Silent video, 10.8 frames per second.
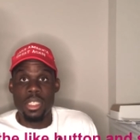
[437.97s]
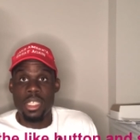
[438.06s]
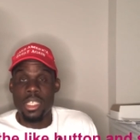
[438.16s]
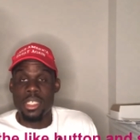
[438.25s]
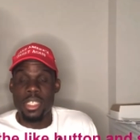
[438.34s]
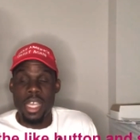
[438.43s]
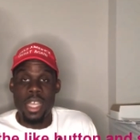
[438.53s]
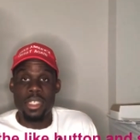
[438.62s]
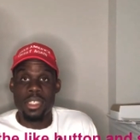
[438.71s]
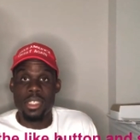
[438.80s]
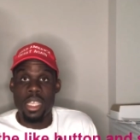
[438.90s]
does
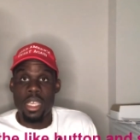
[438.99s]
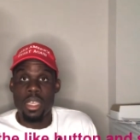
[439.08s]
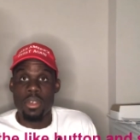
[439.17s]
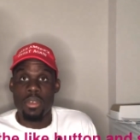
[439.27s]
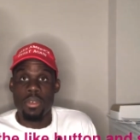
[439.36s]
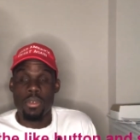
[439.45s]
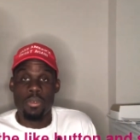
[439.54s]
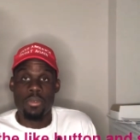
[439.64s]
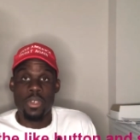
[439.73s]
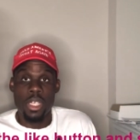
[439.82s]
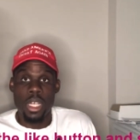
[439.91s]
not stand
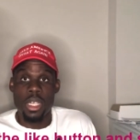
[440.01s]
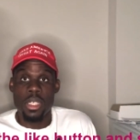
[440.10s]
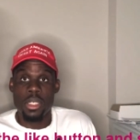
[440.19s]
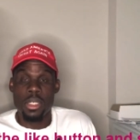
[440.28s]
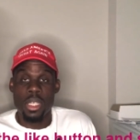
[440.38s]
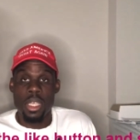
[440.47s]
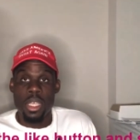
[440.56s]
for guns,